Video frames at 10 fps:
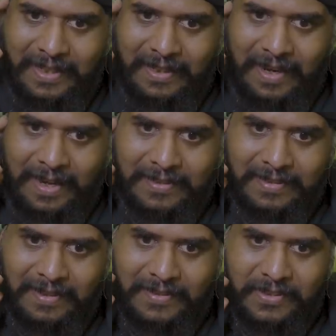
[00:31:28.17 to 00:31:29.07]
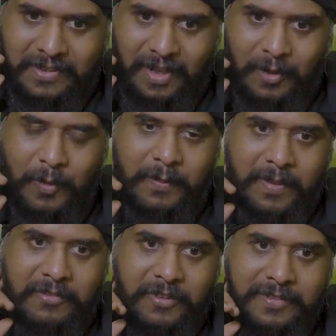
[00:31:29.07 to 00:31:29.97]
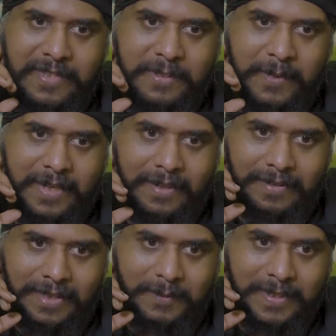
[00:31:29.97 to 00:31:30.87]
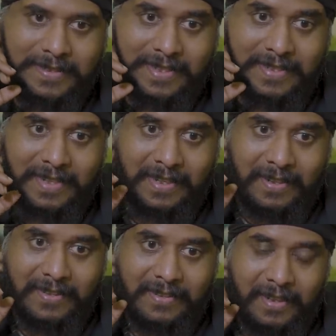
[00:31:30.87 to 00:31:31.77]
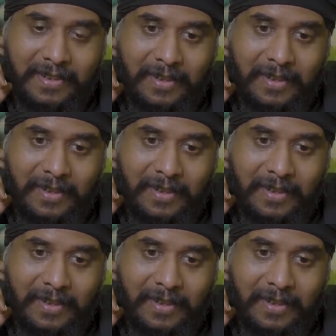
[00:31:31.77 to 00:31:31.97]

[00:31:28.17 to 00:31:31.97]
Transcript: thing has stuck with me for this many years. It's been 16 years right